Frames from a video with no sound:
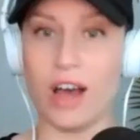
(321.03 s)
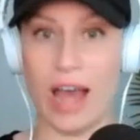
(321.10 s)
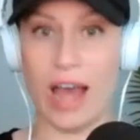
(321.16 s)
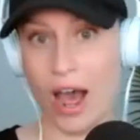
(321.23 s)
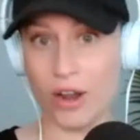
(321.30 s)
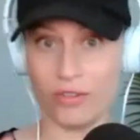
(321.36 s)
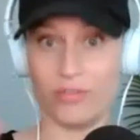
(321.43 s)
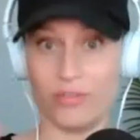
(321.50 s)

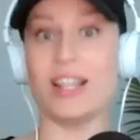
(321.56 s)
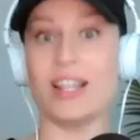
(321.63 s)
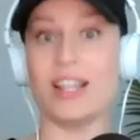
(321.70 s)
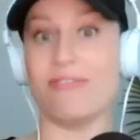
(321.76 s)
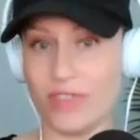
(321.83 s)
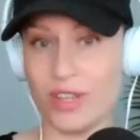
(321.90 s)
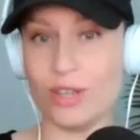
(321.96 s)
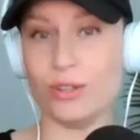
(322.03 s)
out of
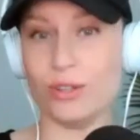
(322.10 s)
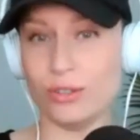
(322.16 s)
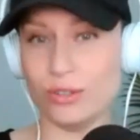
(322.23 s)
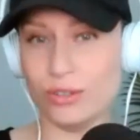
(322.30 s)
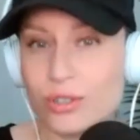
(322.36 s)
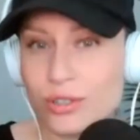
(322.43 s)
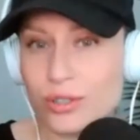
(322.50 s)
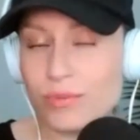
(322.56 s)
left field
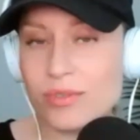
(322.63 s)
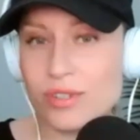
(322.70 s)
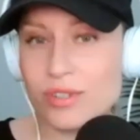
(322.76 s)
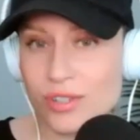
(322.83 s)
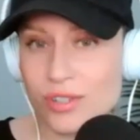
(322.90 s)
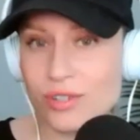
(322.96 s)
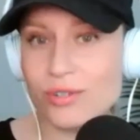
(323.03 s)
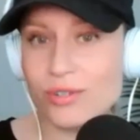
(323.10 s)
terms to
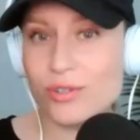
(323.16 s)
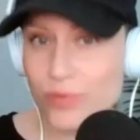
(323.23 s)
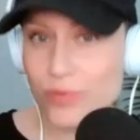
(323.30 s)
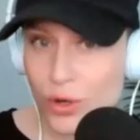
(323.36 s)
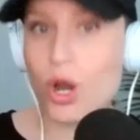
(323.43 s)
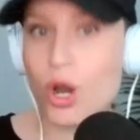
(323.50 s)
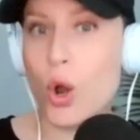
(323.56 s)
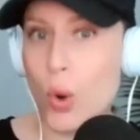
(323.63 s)
use
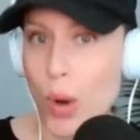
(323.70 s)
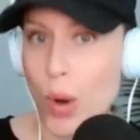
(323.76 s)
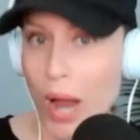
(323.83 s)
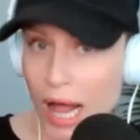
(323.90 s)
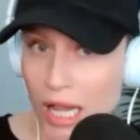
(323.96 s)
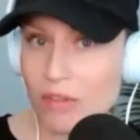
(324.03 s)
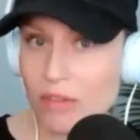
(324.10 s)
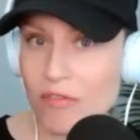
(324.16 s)
for
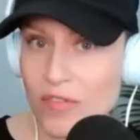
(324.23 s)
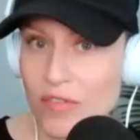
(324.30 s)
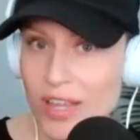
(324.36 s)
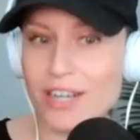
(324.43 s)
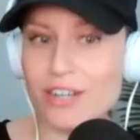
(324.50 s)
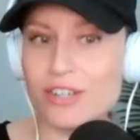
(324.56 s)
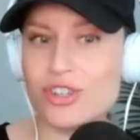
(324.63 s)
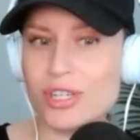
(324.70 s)
Ralph. And
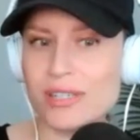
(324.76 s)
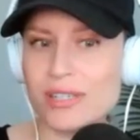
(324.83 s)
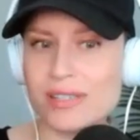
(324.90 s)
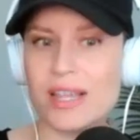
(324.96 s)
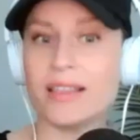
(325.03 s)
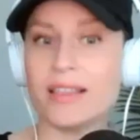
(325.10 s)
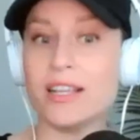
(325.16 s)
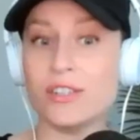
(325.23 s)
here she is
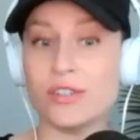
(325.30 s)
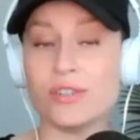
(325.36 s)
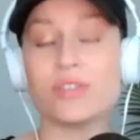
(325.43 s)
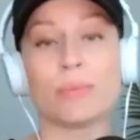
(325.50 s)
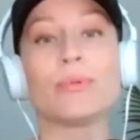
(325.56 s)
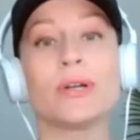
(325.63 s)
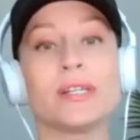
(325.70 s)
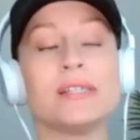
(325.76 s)
like, these are
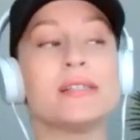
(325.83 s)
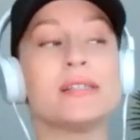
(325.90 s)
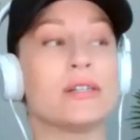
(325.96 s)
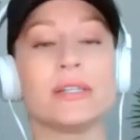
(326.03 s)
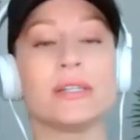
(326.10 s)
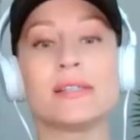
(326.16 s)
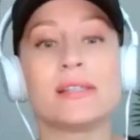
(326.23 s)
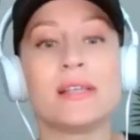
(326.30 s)
some pretty
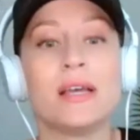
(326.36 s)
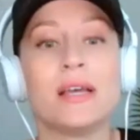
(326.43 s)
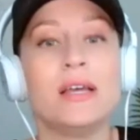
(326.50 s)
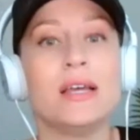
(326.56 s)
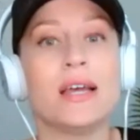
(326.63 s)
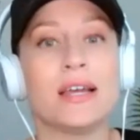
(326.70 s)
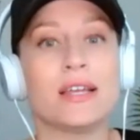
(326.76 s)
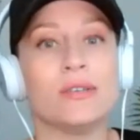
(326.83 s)
serious
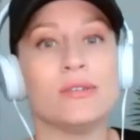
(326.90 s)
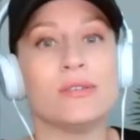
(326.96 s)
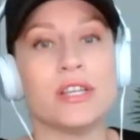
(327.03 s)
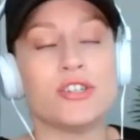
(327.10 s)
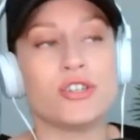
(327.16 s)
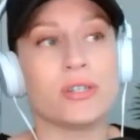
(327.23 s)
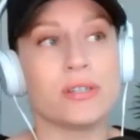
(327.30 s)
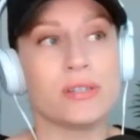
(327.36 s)

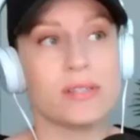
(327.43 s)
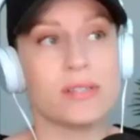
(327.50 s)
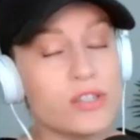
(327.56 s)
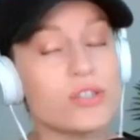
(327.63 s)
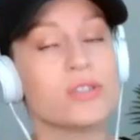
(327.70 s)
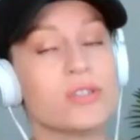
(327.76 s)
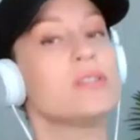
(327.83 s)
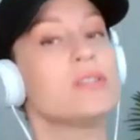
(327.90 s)
accusations. These are
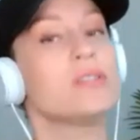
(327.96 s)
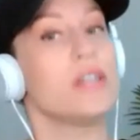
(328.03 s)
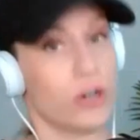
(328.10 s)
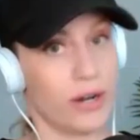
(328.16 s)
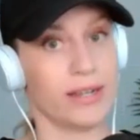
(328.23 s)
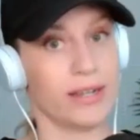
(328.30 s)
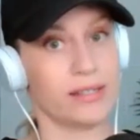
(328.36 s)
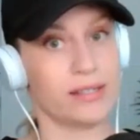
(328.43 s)

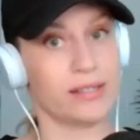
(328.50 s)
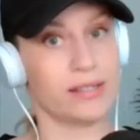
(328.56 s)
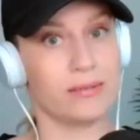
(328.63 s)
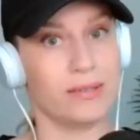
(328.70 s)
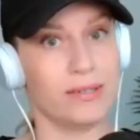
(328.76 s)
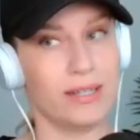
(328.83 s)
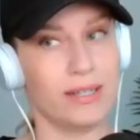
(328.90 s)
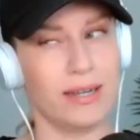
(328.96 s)
serious.
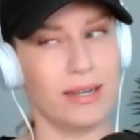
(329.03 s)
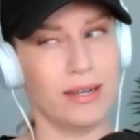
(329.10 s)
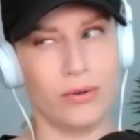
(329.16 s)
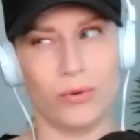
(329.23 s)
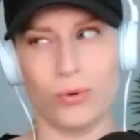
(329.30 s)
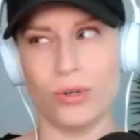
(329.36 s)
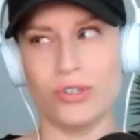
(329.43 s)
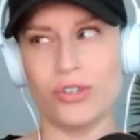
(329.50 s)
Or like,
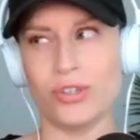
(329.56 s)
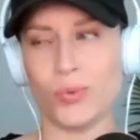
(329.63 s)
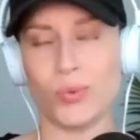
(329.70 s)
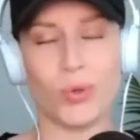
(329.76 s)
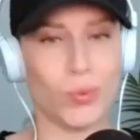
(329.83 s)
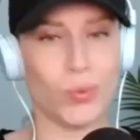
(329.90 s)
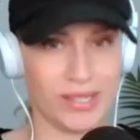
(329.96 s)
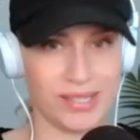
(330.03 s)
or just
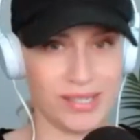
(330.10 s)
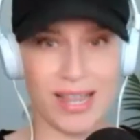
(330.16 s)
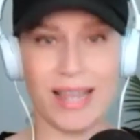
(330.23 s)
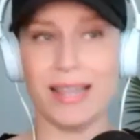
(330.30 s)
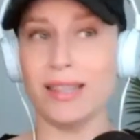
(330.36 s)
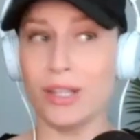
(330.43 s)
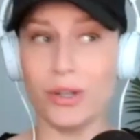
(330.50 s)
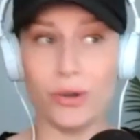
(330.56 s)
what we say
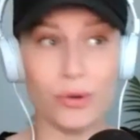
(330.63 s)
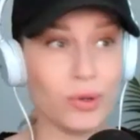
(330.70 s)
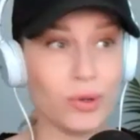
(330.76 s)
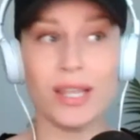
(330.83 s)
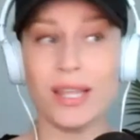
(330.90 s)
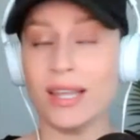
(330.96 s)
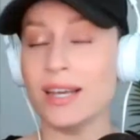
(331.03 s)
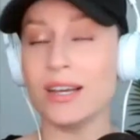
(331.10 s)

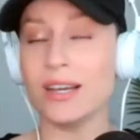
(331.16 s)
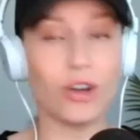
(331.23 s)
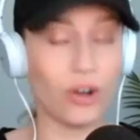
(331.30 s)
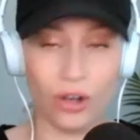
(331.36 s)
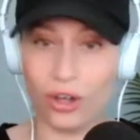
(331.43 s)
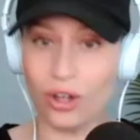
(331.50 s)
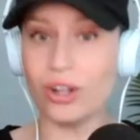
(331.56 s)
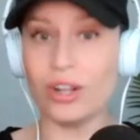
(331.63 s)
literally
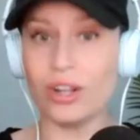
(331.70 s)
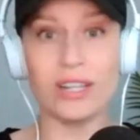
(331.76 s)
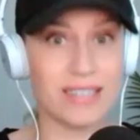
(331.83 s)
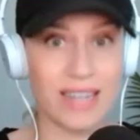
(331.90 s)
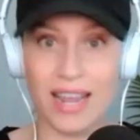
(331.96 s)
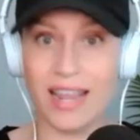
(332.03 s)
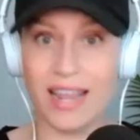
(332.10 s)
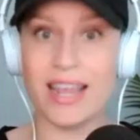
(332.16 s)
all
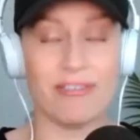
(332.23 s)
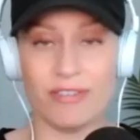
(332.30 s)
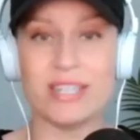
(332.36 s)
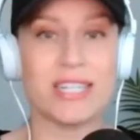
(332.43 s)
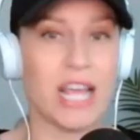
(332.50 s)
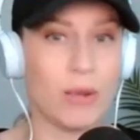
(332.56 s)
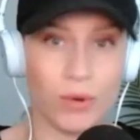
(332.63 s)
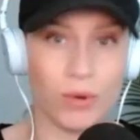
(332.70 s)
day, every
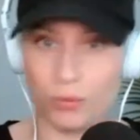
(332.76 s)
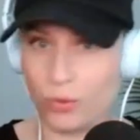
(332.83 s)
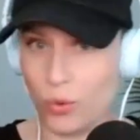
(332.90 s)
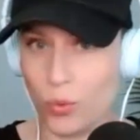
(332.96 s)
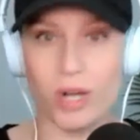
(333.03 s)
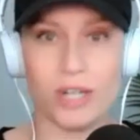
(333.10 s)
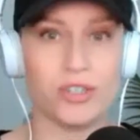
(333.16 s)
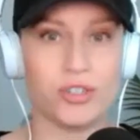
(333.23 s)
day when we're
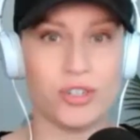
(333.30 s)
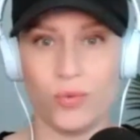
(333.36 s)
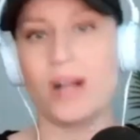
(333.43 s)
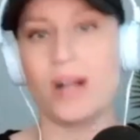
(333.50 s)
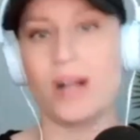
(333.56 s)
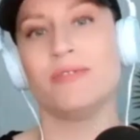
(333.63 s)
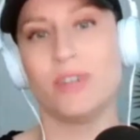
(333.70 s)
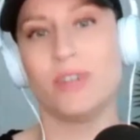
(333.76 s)
watching
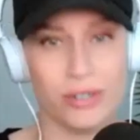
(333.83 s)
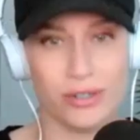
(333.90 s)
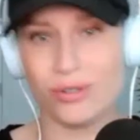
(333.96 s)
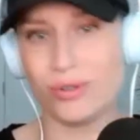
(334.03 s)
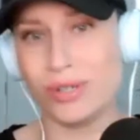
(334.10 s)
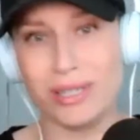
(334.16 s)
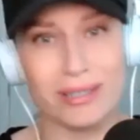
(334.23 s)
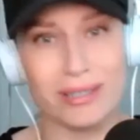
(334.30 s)
Ralph on our
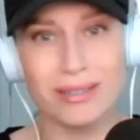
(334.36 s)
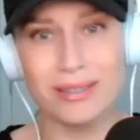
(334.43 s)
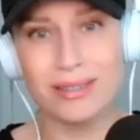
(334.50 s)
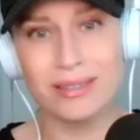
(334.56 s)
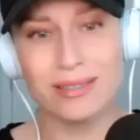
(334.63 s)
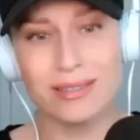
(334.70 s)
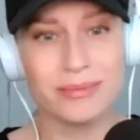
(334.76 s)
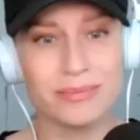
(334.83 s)
screen.
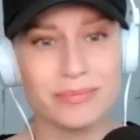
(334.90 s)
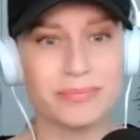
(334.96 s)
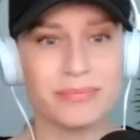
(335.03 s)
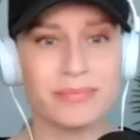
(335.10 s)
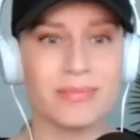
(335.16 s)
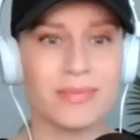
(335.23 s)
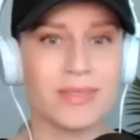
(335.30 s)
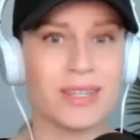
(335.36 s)

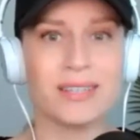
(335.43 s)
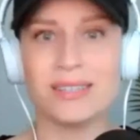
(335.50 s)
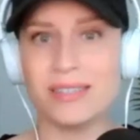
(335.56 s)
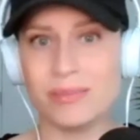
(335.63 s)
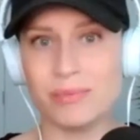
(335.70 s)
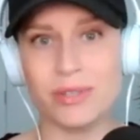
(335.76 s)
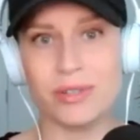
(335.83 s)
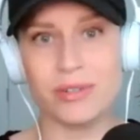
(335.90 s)
Like
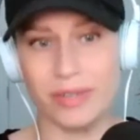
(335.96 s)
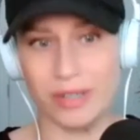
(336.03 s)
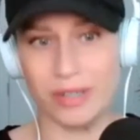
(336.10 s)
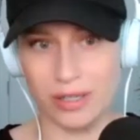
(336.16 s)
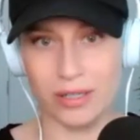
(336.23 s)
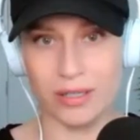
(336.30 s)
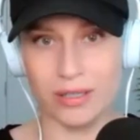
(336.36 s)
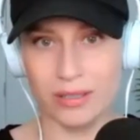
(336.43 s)
this
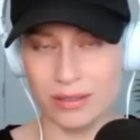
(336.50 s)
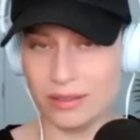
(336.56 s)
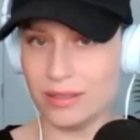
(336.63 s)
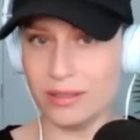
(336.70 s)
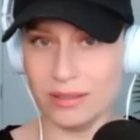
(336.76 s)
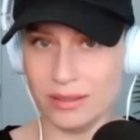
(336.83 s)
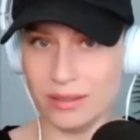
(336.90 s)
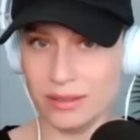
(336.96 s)
motherfucker. Huh?